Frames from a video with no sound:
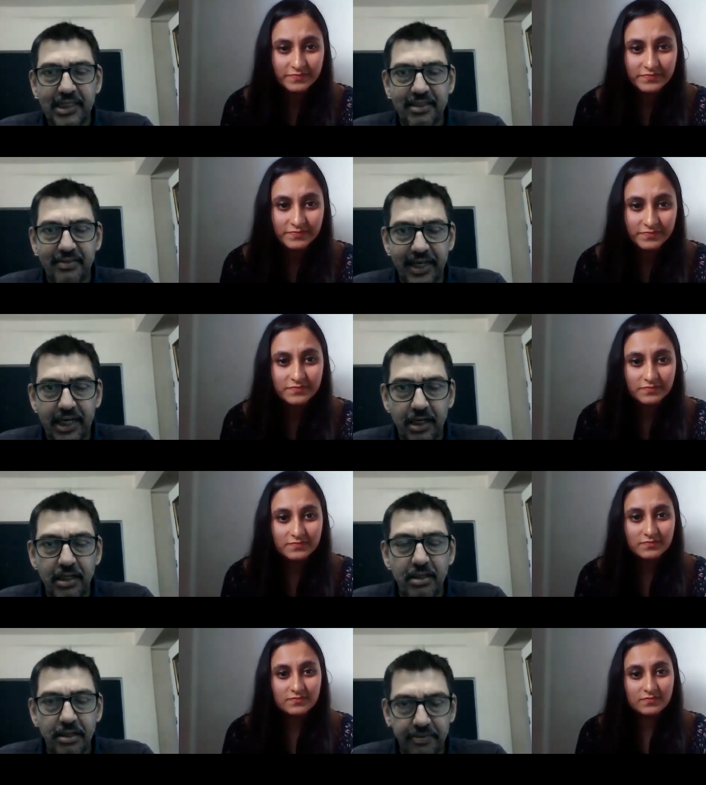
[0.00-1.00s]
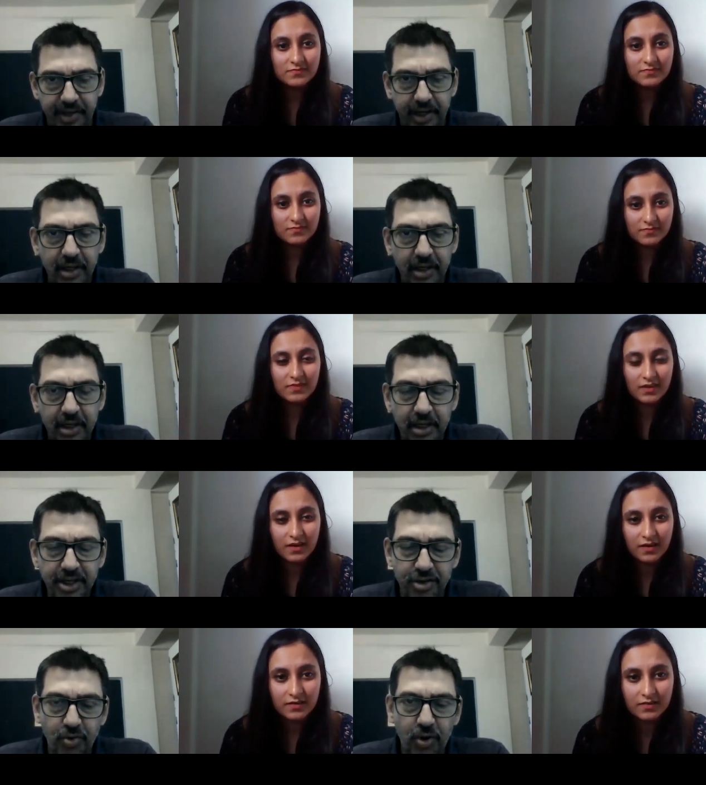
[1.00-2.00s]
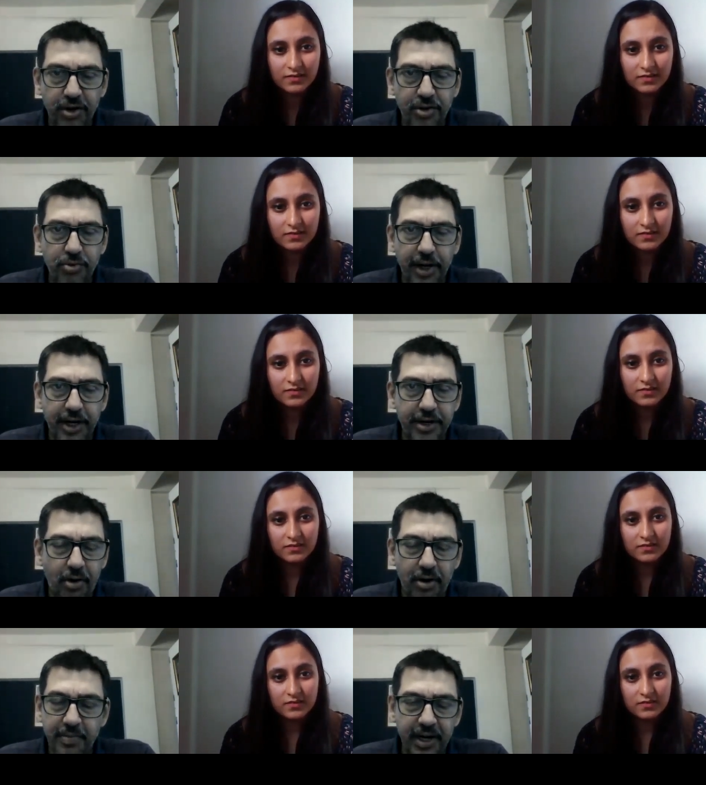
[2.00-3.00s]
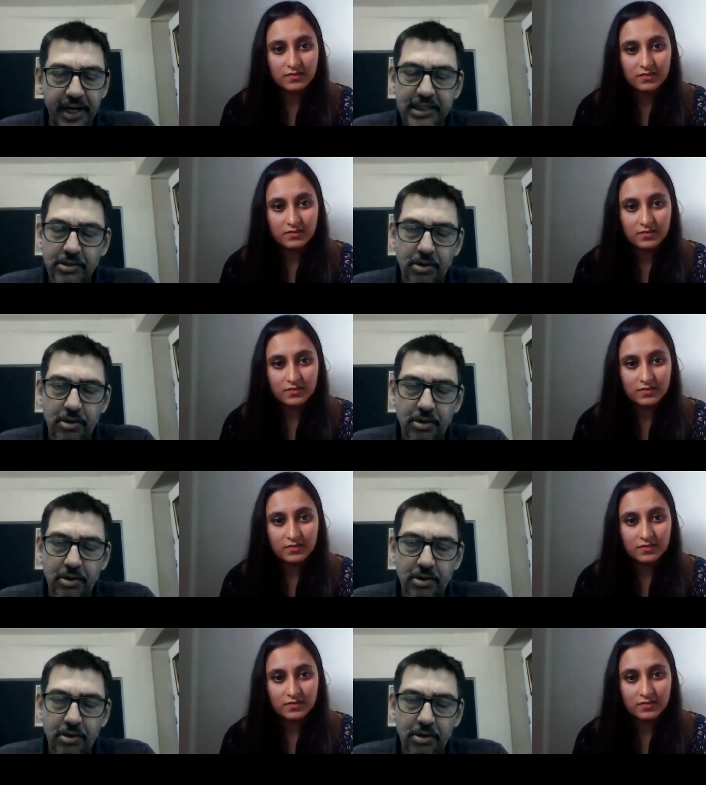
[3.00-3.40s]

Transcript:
Speaker 1: That's a very clear thing. You can normalize